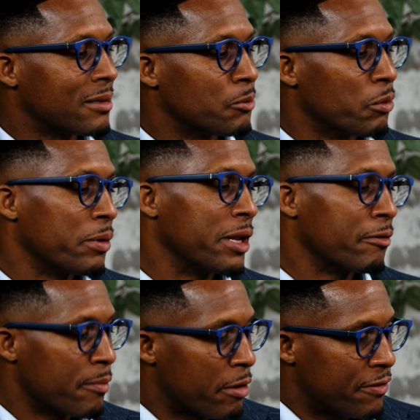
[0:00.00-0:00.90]
We're reading
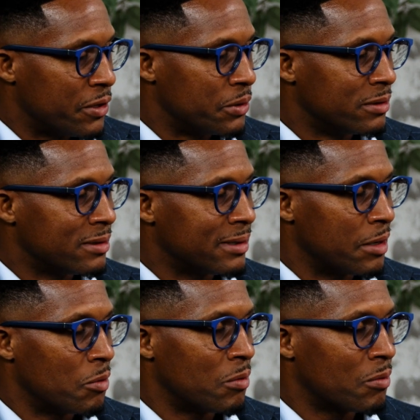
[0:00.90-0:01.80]
from our phones
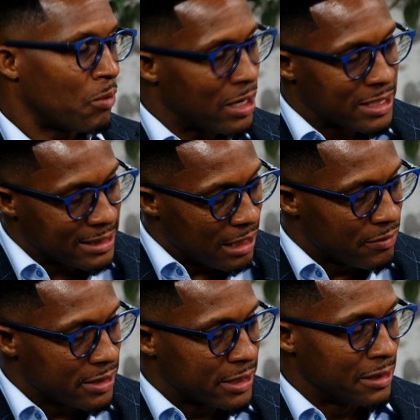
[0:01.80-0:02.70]
and watching
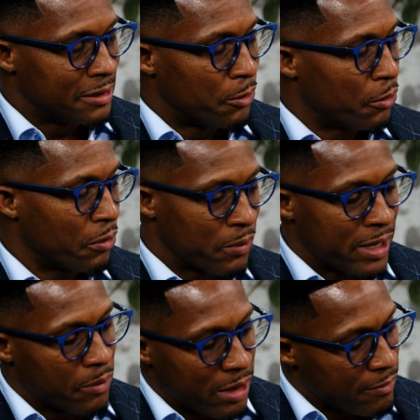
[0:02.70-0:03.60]
television, or
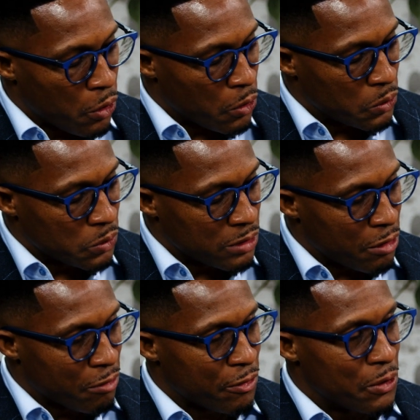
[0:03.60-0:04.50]
reading whatever articles on
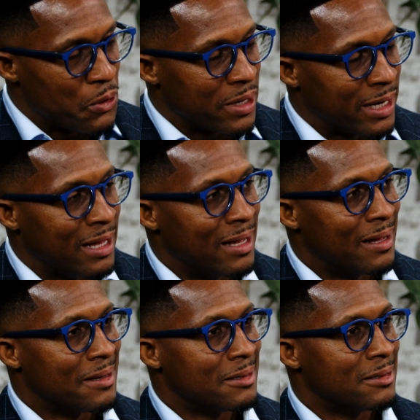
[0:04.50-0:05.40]
our phone, and
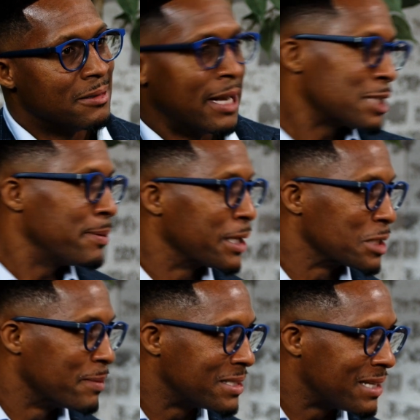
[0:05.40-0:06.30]
not spending as
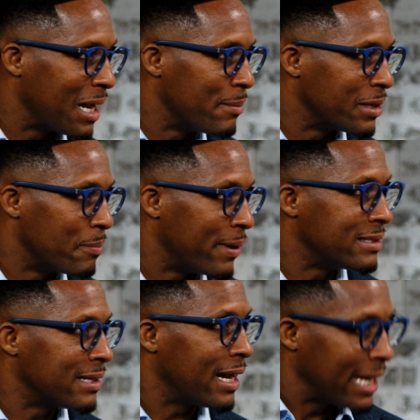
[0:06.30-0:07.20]
much time at the
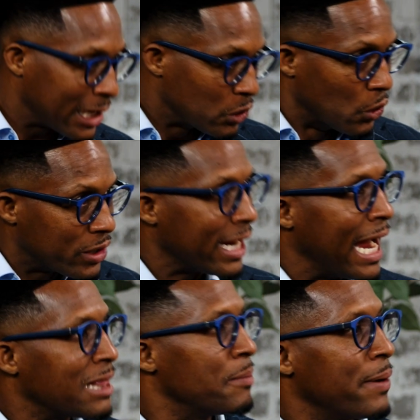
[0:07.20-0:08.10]
bedside, looking
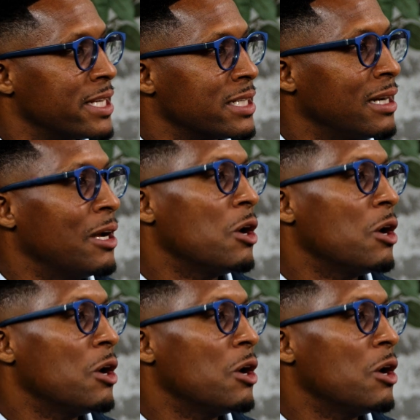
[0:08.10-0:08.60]
at the patient.